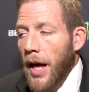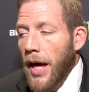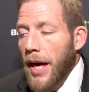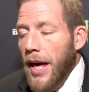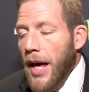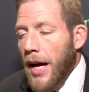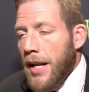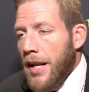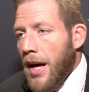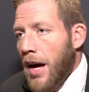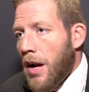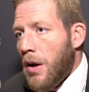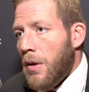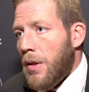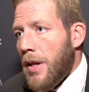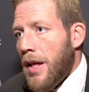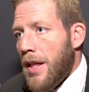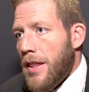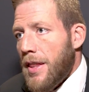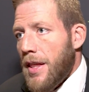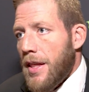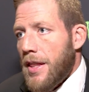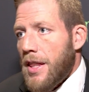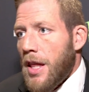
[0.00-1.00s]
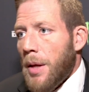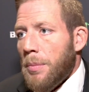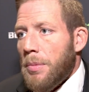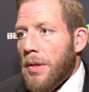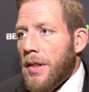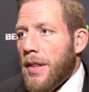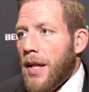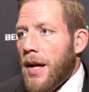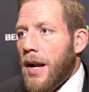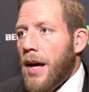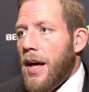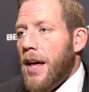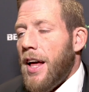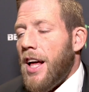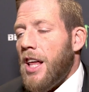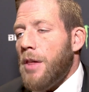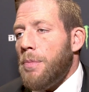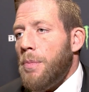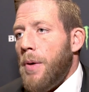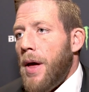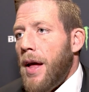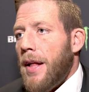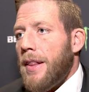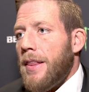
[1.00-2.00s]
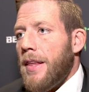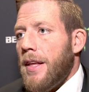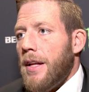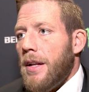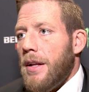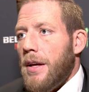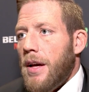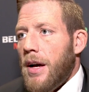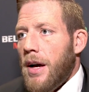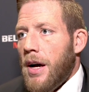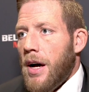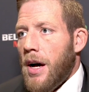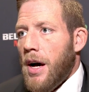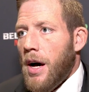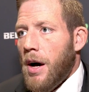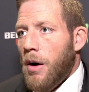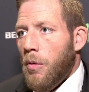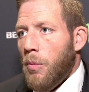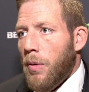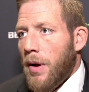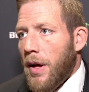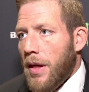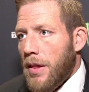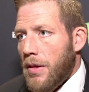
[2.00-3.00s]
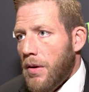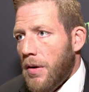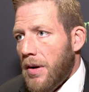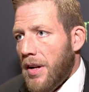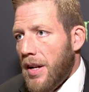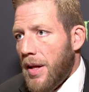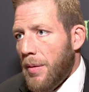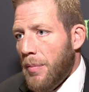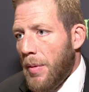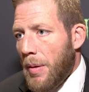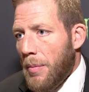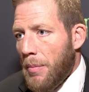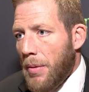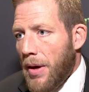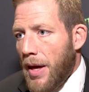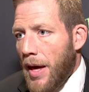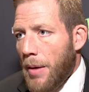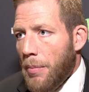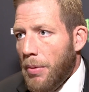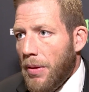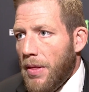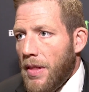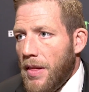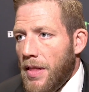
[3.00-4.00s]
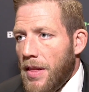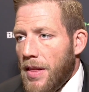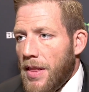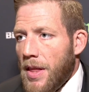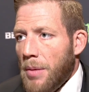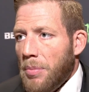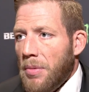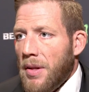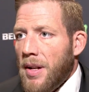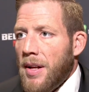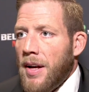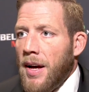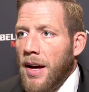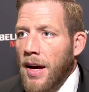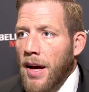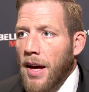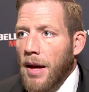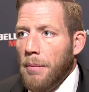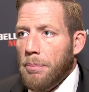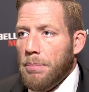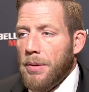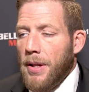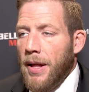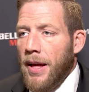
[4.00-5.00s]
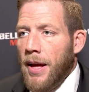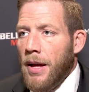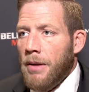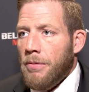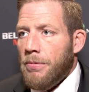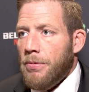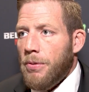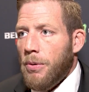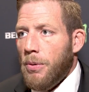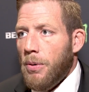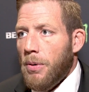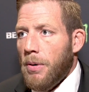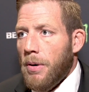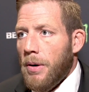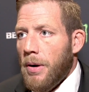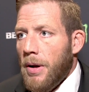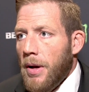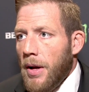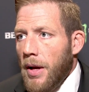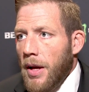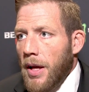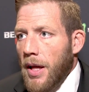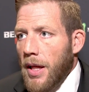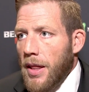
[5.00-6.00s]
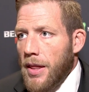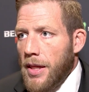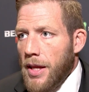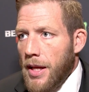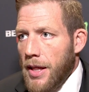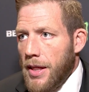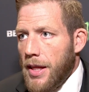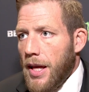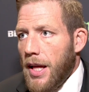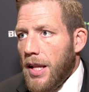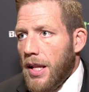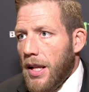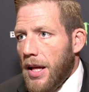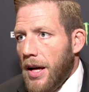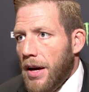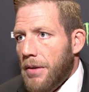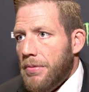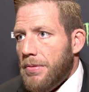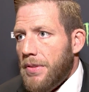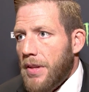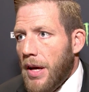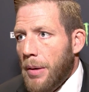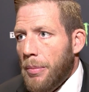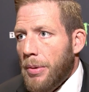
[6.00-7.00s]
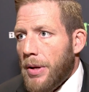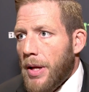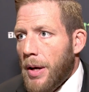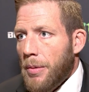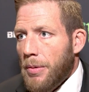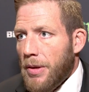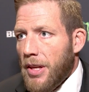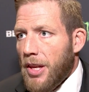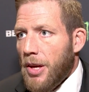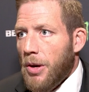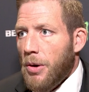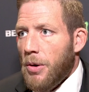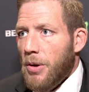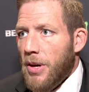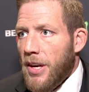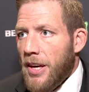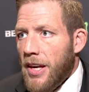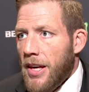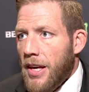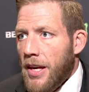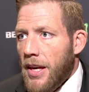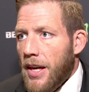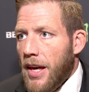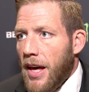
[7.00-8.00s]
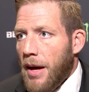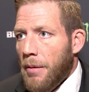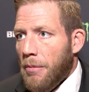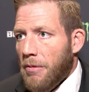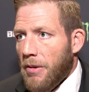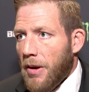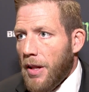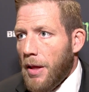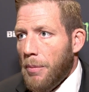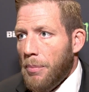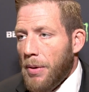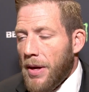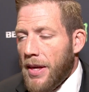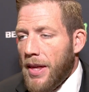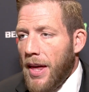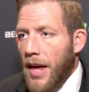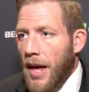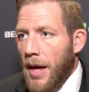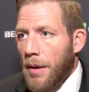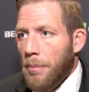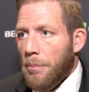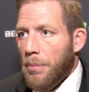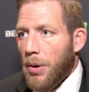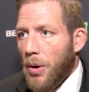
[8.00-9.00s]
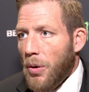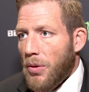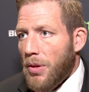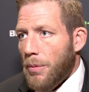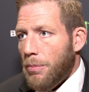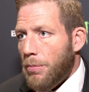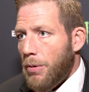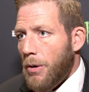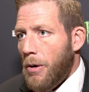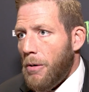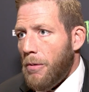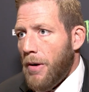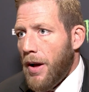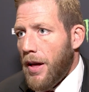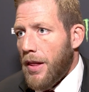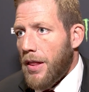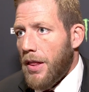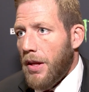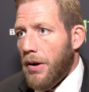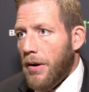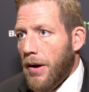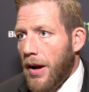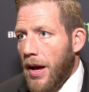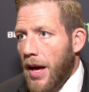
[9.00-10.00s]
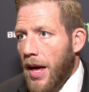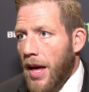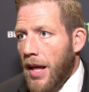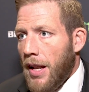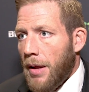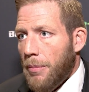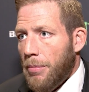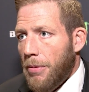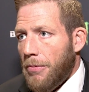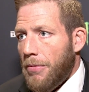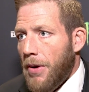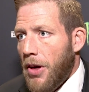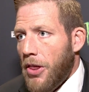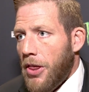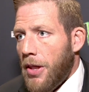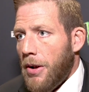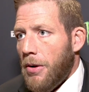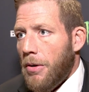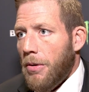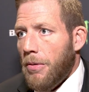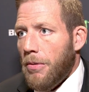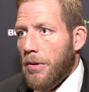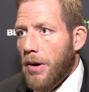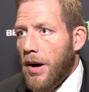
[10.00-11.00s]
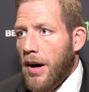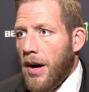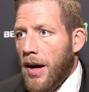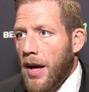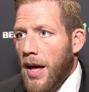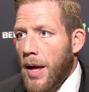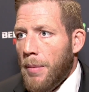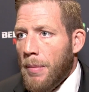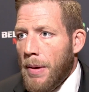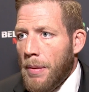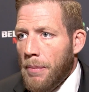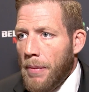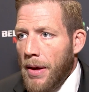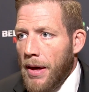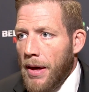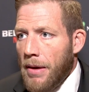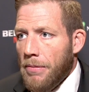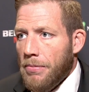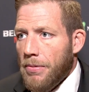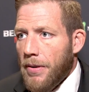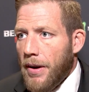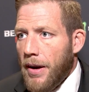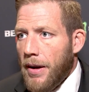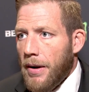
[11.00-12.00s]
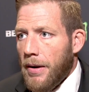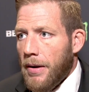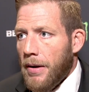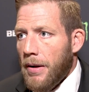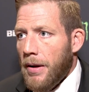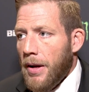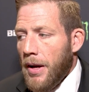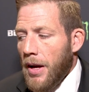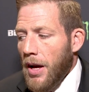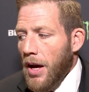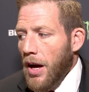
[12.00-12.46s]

Yeah, not only is this something that I expected uh, when I started MMA, but this is something I had planned for since I left WWE and really became both a pro wrestler and a professional uh, MMA fighter.